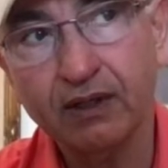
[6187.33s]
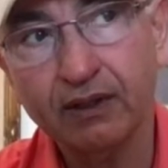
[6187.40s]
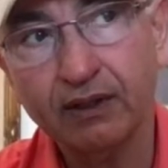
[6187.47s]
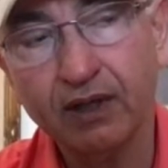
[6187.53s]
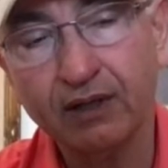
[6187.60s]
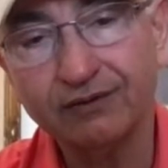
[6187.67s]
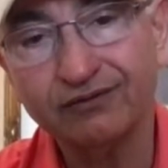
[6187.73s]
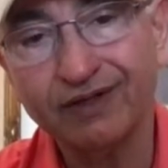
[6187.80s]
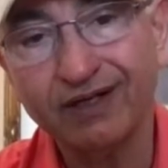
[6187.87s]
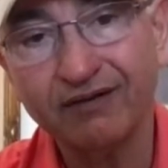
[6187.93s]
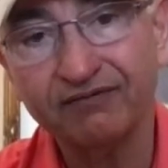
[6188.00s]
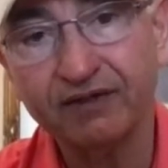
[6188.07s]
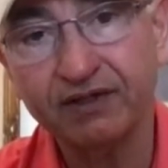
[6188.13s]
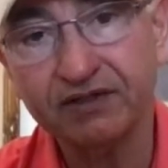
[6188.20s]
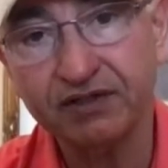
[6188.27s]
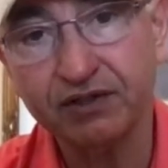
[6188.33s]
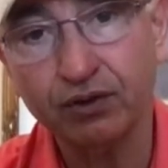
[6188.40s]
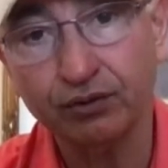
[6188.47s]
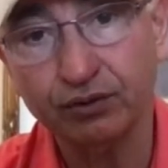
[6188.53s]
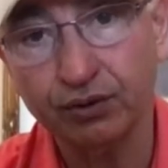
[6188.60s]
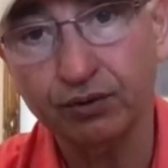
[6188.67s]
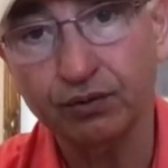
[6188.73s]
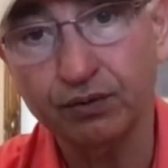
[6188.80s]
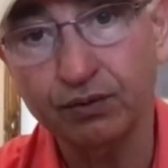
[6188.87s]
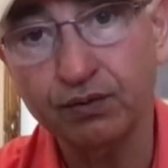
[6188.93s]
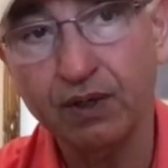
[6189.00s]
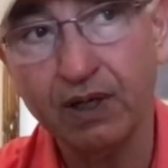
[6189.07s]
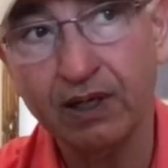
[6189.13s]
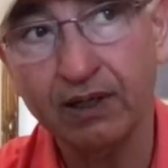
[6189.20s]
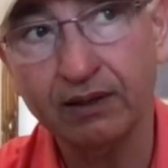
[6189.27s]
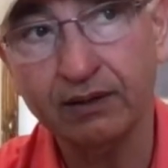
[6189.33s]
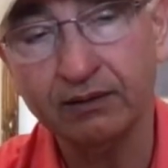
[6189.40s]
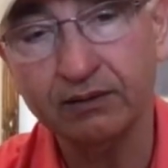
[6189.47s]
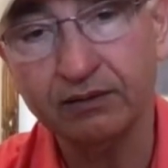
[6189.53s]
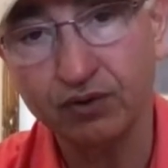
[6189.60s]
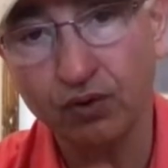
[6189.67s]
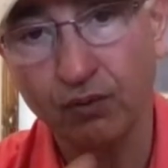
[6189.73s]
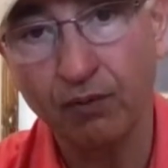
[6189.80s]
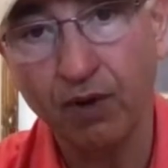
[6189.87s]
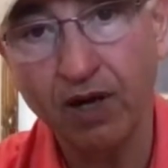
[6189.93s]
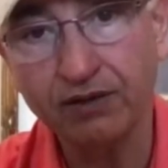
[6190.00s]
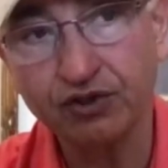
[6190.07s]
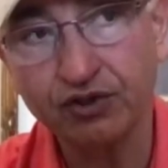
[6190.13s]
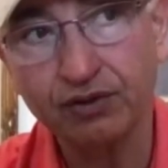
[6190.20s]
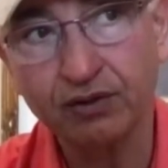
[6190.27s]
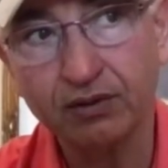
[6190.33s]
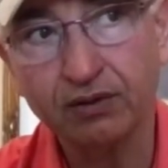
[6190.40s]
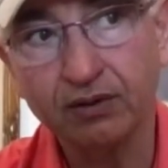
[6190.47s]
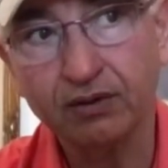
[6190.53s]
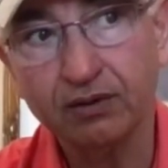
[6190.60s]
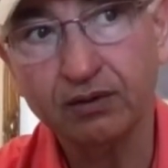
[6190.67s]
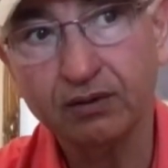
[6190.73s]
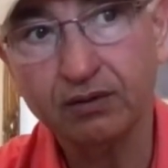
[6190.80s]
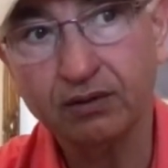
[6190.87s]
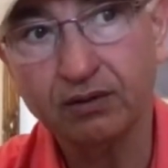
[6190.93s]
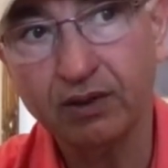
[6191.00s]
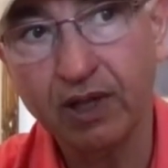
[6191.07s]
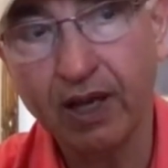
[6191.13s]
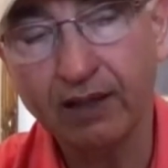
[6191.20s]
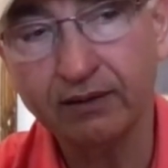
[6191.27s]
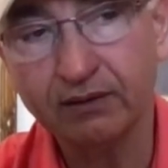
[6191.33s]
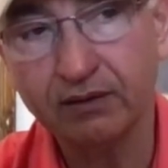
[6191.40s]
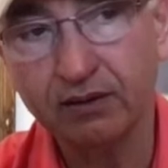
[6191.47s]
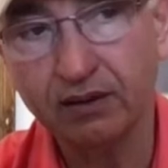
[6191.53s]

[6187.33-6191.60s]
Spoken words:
got rid of the CO2 and so much that